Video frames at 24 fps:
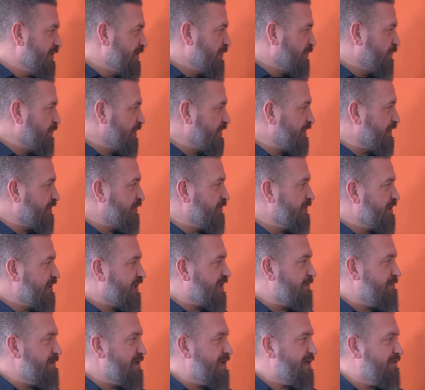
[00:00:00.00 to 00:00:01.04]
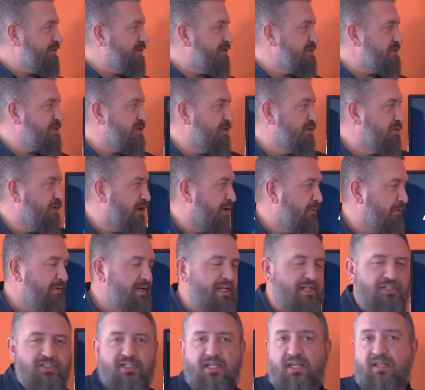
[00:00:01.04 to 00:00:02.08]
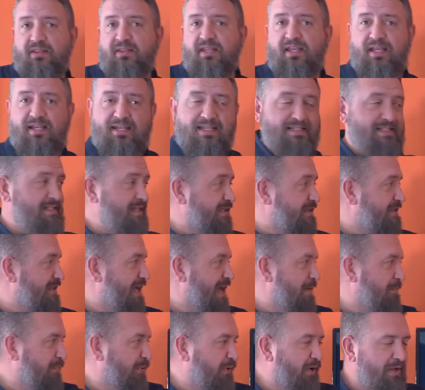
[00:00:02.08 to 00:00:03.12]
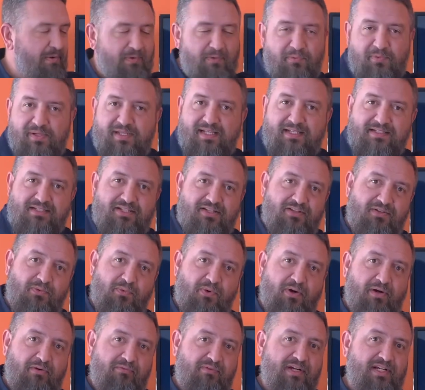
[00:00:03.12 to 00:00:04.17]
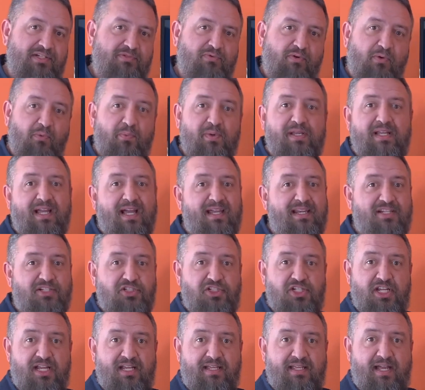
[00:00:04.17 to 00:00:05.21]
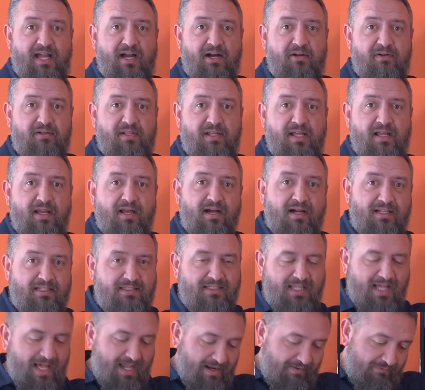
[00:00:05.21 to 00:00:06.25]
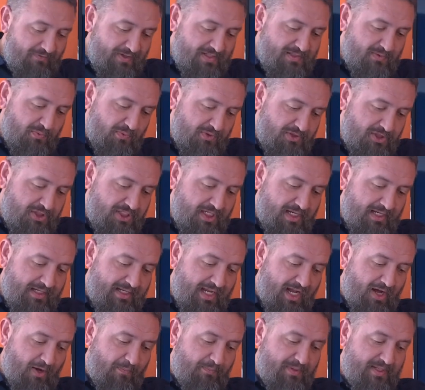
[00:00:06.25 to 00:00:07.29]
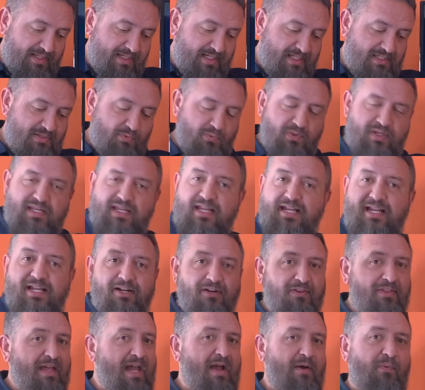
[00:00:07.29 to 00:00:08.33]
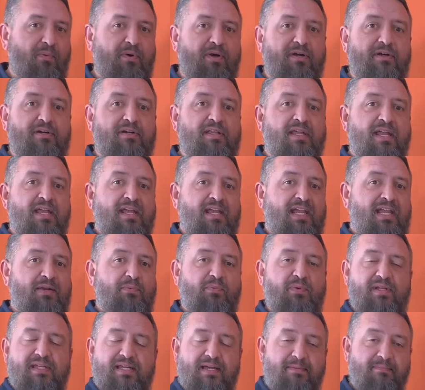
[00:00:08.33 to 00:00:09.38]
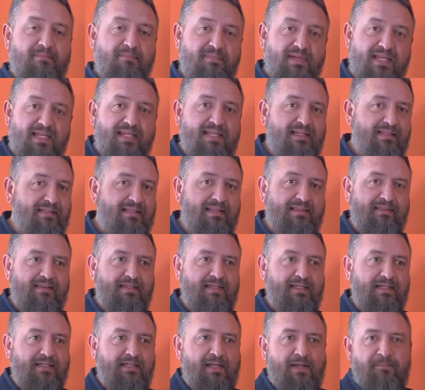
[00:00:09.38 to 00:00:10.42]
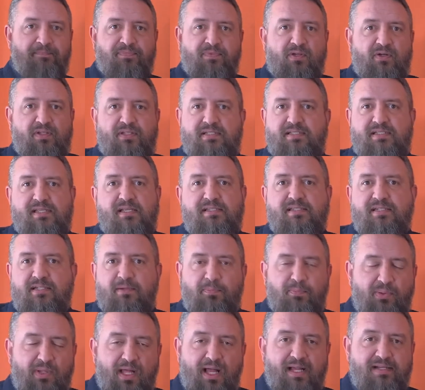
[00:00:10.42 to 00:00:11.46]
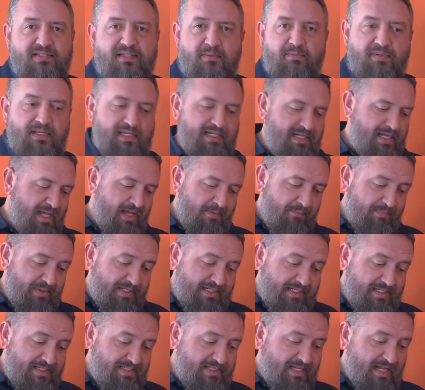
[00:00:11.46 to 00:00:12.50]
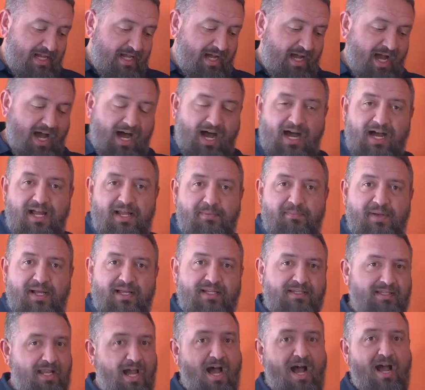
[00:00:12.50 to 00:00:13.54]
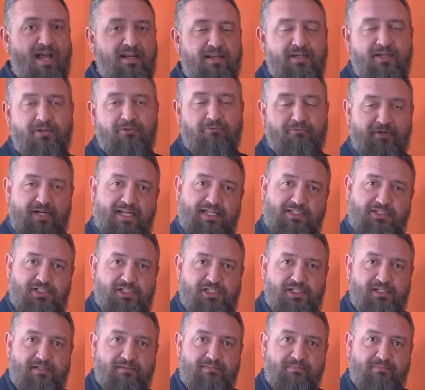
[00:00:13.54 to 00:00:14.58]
we go, command those who are rich. It is at that point when we get to the word rich where we kind of check out. A lot of us will check out because we hear that word and we immediately think, well, this doesn't apply to me because I'm not rich.